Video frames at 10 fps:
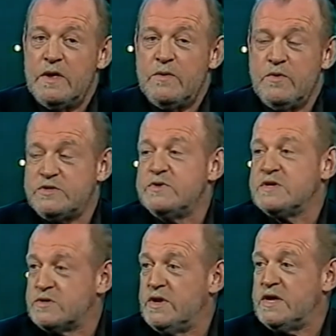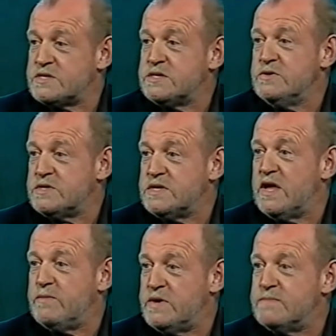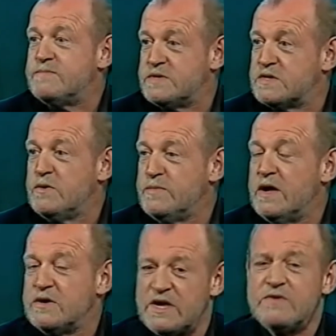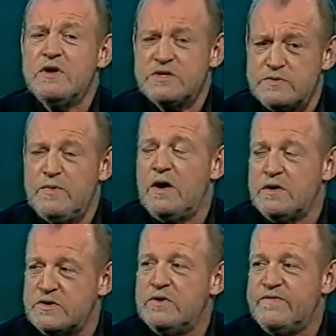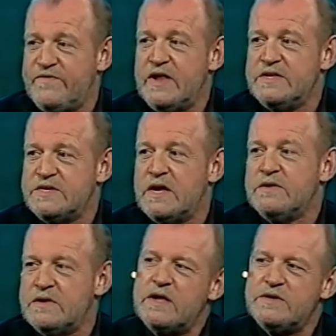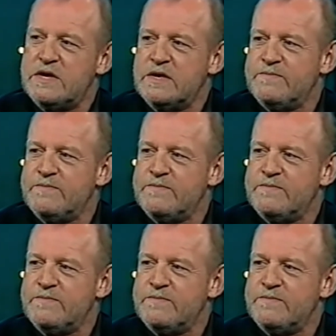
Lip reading: which was a good excuse to get me to come down, because I got some hardcore fans out here.